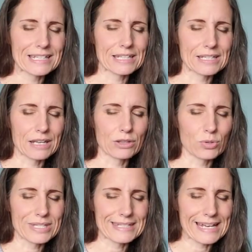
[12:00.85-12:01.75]
in the in
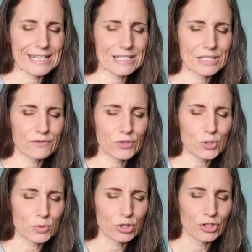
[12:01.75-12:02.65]
those sand
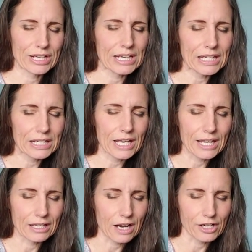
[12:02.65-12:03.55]
sifters when you're a kid
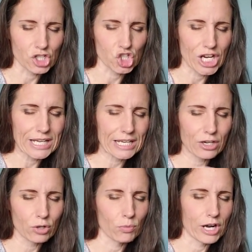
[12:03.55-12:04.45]
and then kind of shaking
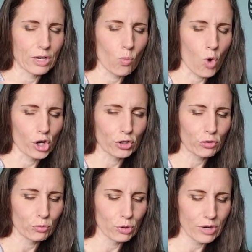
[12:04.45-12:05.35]
it or running water
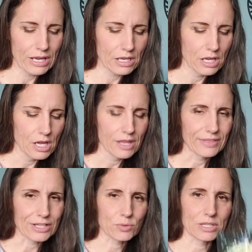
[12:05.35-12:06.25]
through it
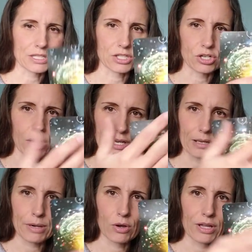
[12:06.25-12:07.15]
that's what this is talking
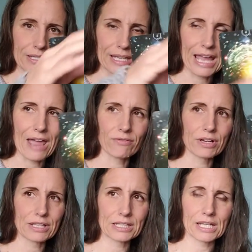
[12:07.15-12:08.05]
about it's like
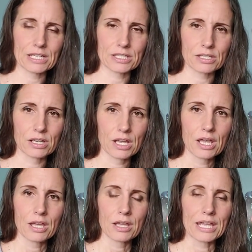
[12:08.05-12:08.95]
everything that is
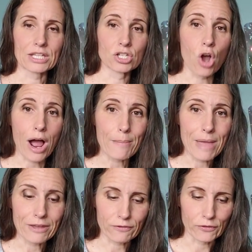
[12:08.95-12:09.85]
is not
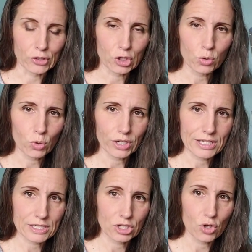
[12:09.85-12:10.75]
meant for you or
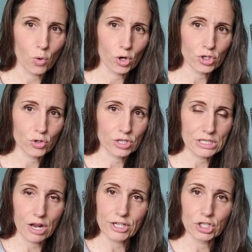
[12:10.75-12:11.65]
isn't yours or
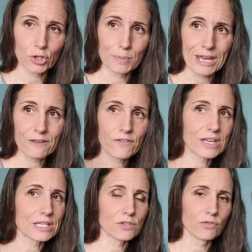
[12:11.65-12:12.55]
is not to your
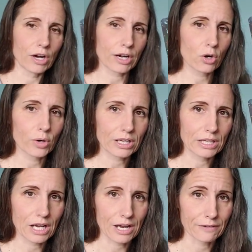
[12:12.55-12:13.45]
benefit is very
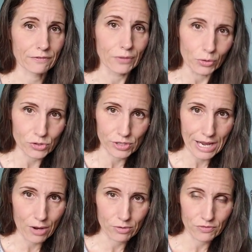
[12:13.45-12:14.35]
quickly kind of filtered
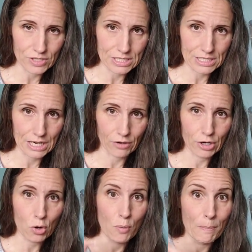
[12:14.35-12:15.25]
out of the
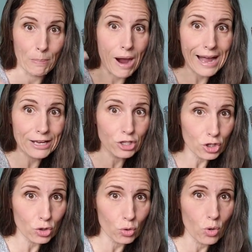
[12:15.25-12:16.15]
scenario by
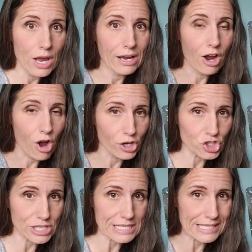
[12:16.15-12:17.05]
you
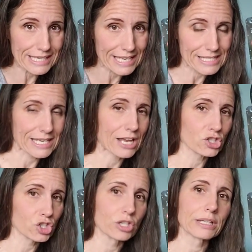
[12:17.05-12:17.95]
consciously,
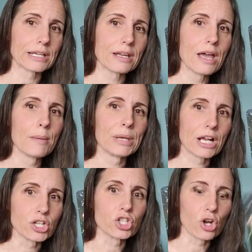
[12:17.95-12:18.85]
intentionally,
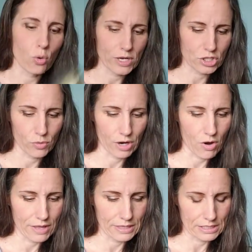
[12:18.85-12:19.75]
because you know what's going
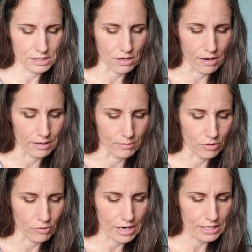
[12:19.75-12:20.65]
on this time,
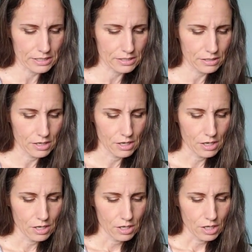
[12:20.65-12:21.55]
right?
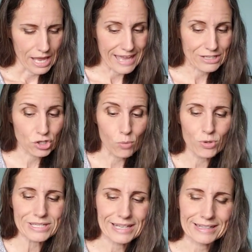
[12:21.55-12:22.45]
And it's
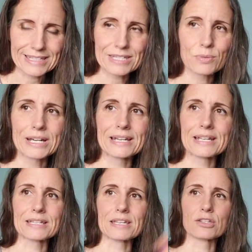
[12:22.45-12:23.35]
almost like this is what it
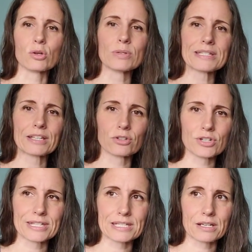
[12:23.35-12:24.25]
is. It's almost like
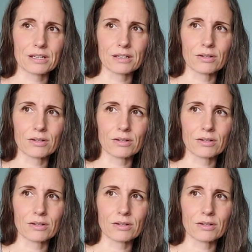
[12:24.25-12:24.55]
there's this